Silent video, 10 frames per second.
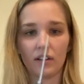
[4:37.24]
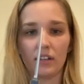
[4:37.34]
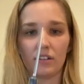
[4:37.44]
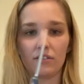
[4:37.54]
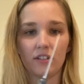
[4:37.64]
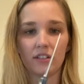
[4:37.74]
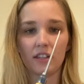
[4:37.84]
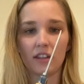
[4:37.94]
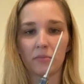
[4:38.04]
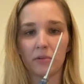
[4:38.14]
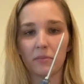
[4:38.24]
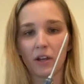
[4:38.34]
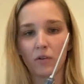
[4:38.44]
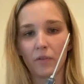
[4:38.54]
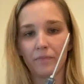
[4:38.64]
And as you can see, that'll be my
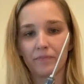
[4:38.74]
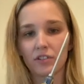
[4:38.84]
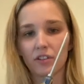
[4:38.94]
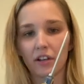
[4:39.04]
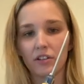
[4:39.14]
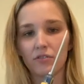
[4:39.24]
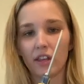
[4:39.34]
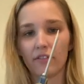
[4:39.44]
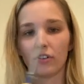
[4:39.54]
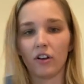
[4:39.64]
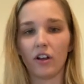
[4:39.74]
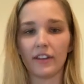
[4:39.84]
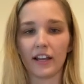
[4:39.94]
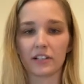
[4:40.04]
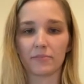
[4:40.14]
hole. So I'm going to do that for all
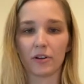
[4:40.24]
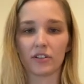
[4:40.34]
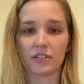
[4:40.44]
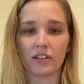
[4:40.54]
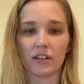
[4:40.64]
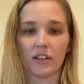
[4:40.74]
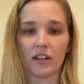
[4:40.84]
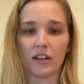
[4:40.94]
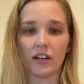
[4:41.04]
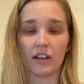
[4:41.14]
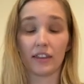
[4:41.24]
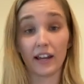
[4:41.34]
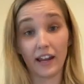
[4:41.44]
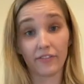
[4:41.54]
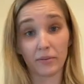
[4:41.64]
the X marks uh, that
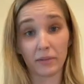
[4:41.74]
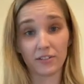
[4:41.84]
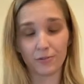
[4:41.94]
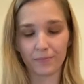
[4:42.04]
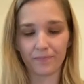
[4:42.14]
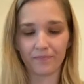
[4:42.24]
I have on my tube.